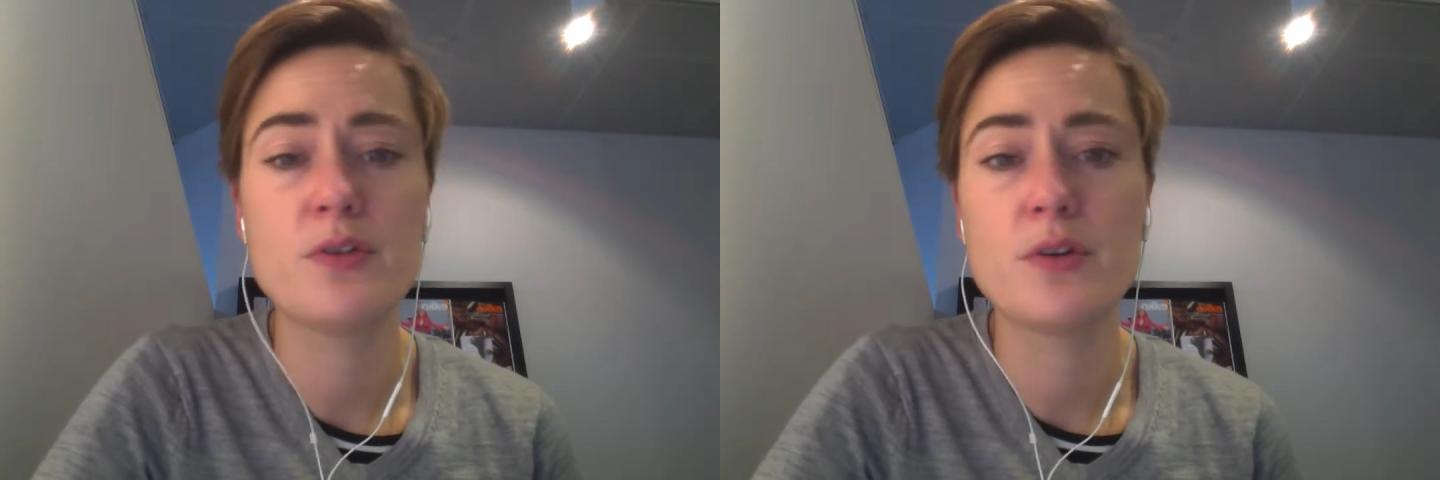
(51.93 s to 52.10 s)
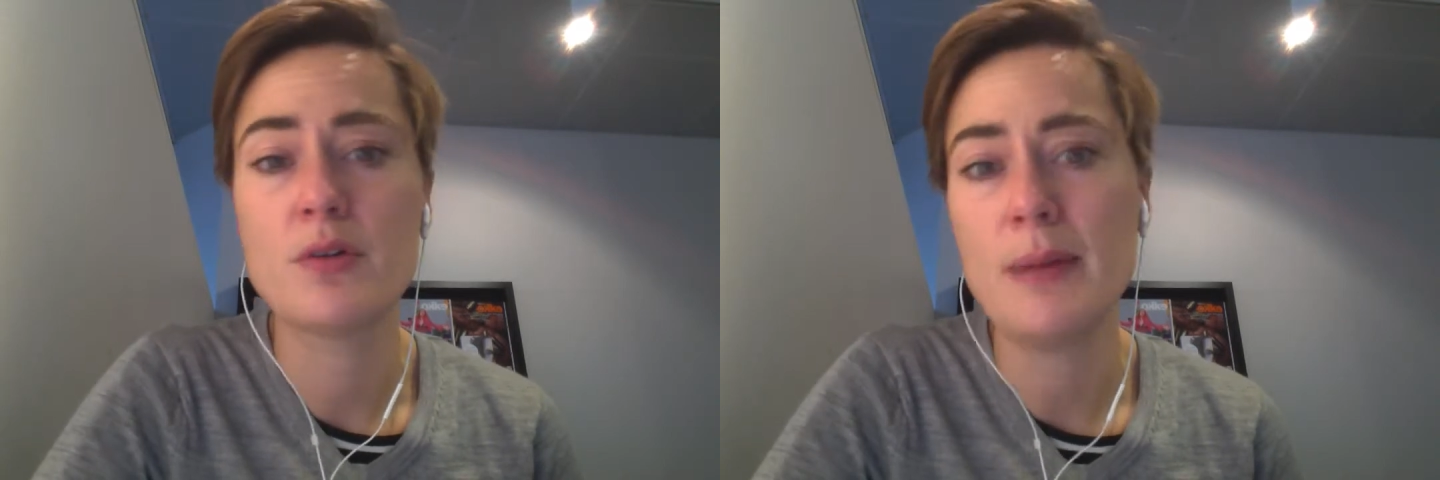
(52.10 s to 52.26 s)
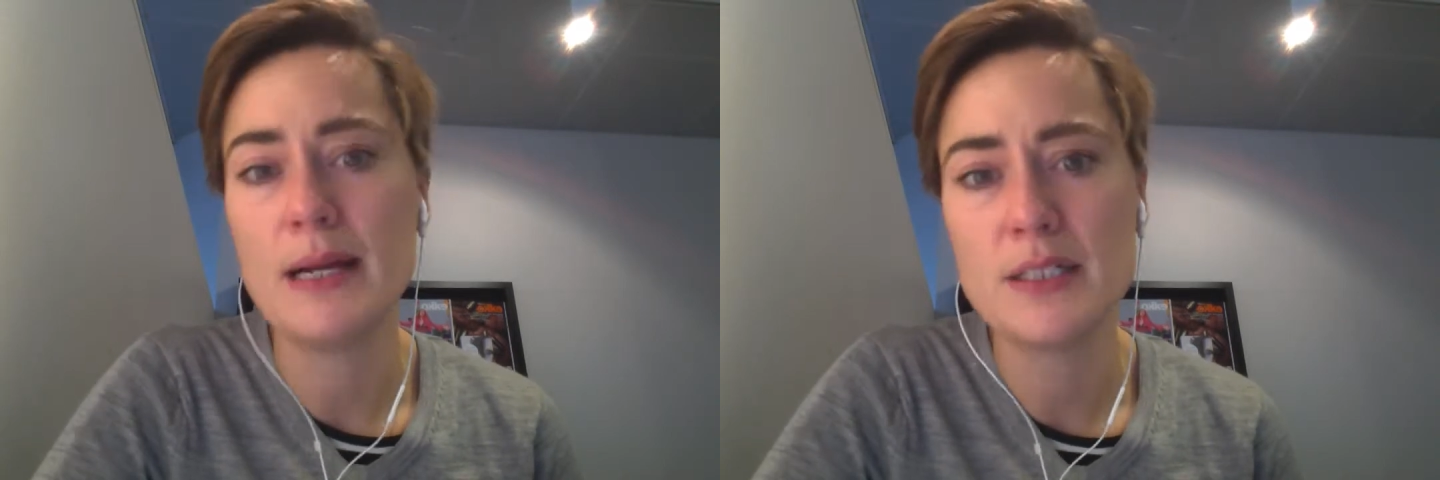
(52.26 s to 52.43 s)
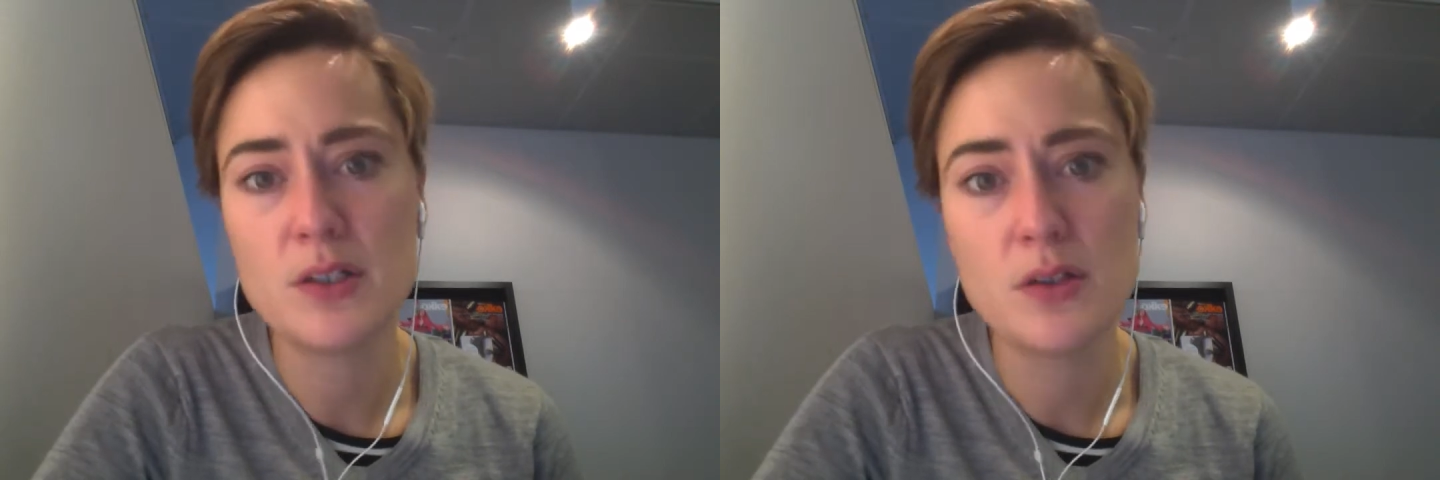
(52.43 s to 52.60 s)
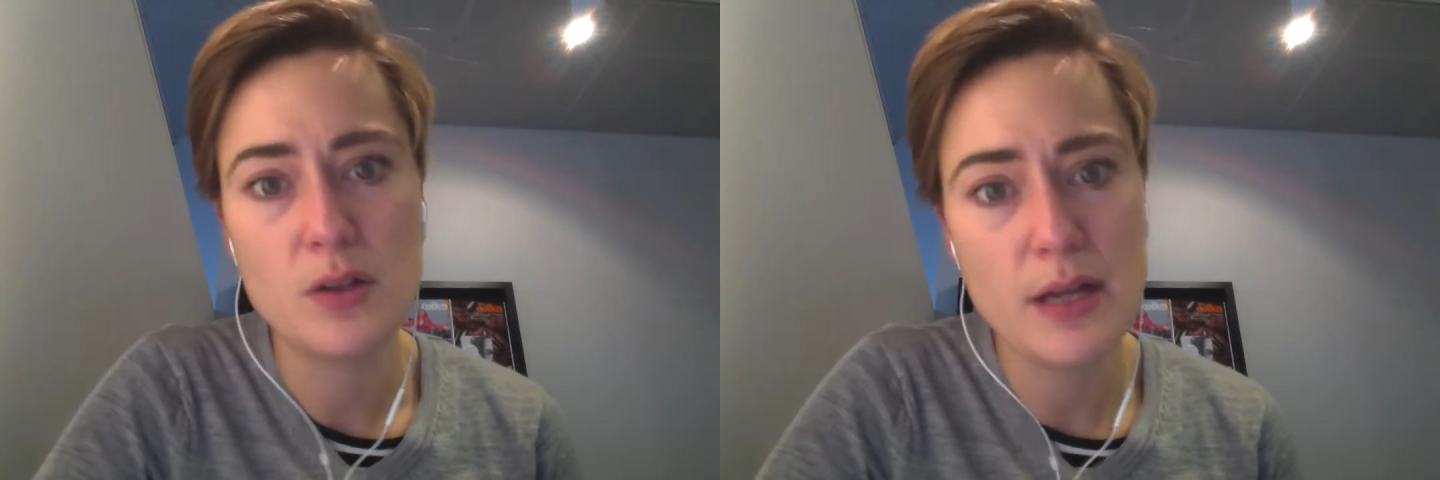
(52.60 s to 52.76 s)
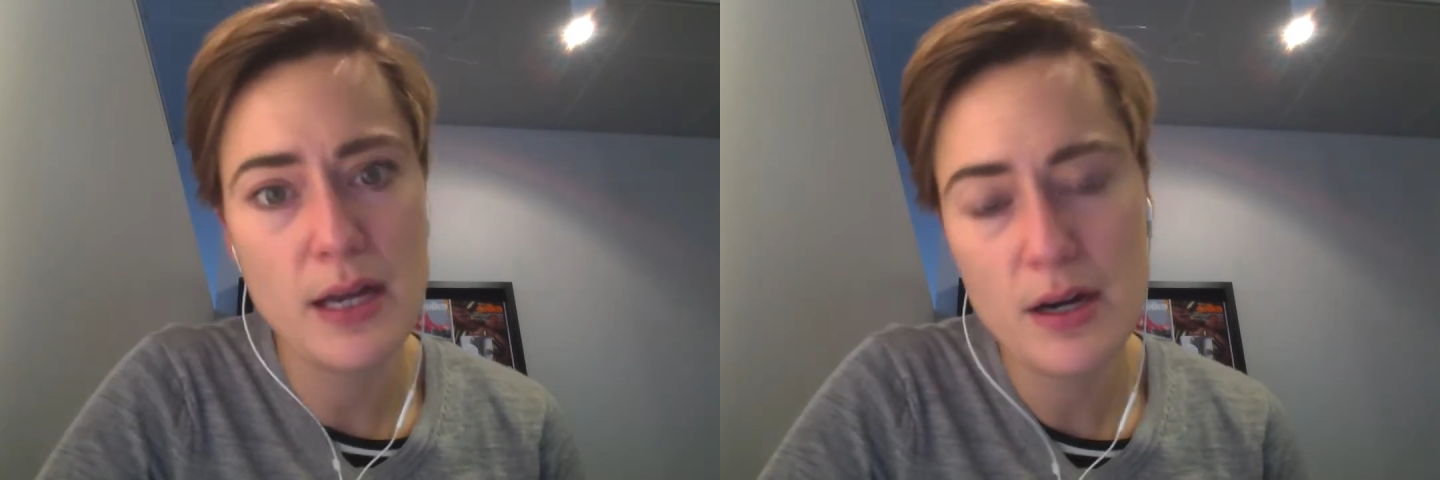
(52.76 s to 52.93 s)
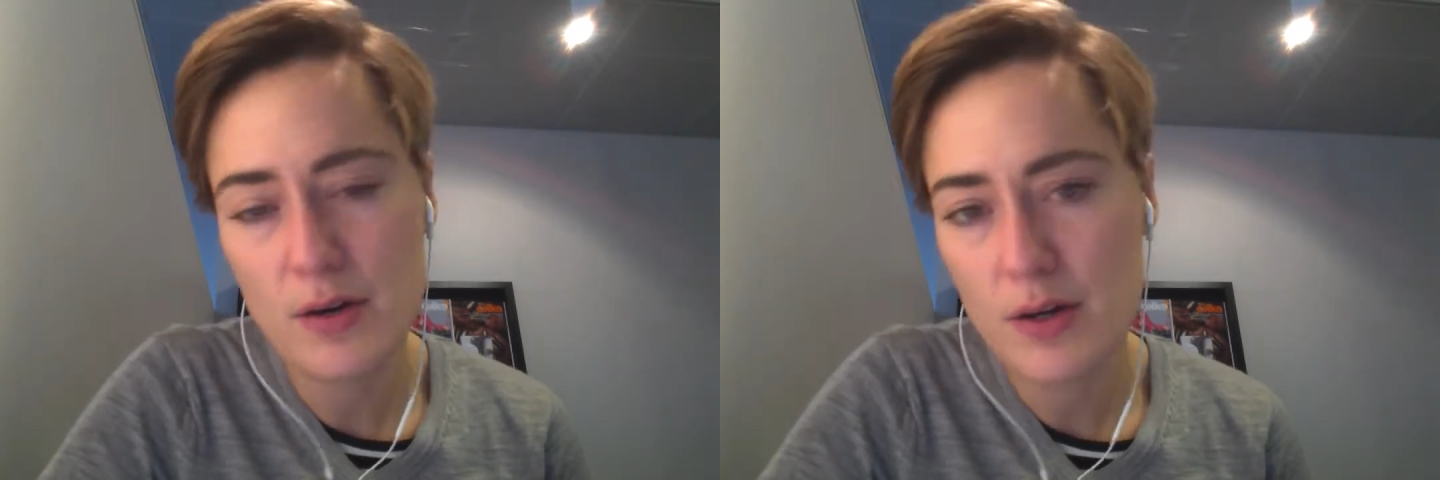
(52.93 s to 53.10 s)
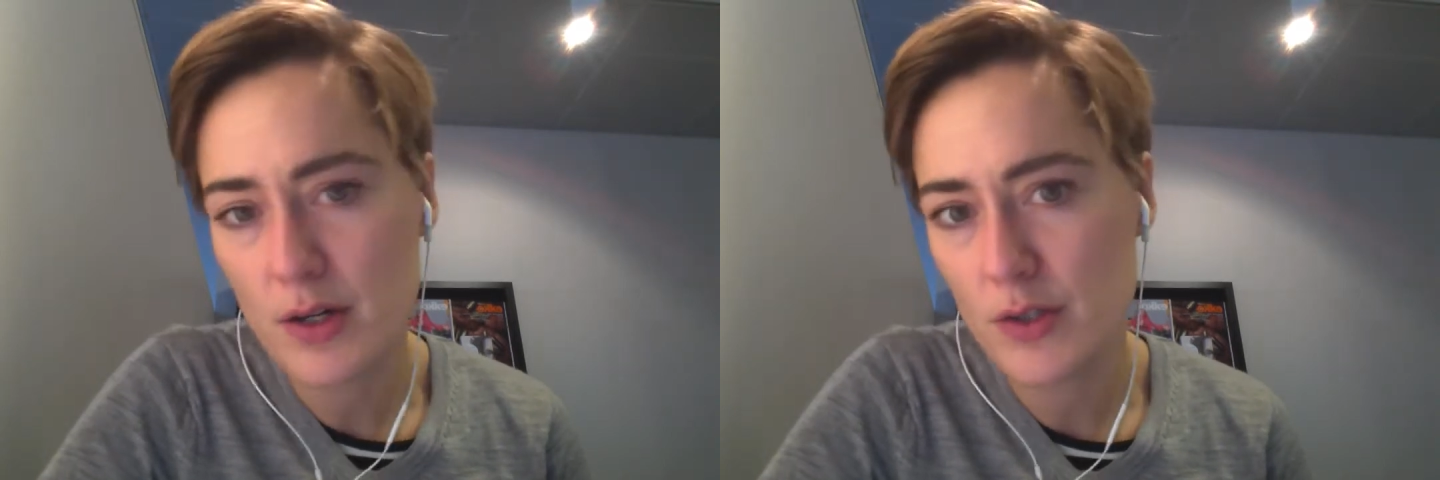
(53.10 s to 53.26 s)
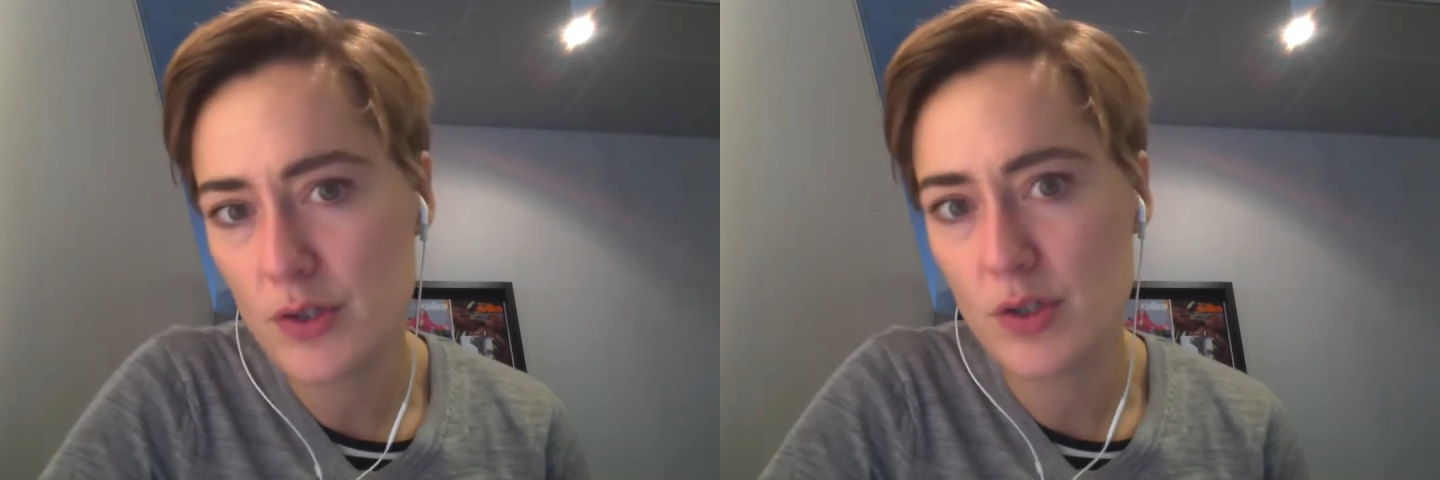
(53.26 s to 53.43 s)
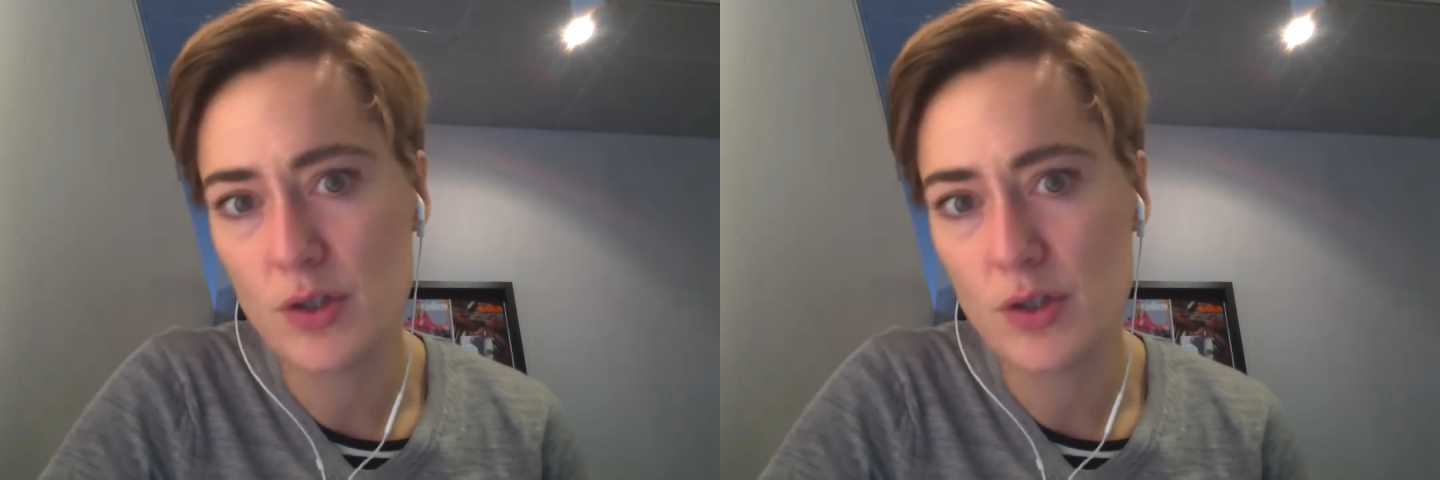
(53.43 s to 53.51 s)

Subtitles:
grammatical errors,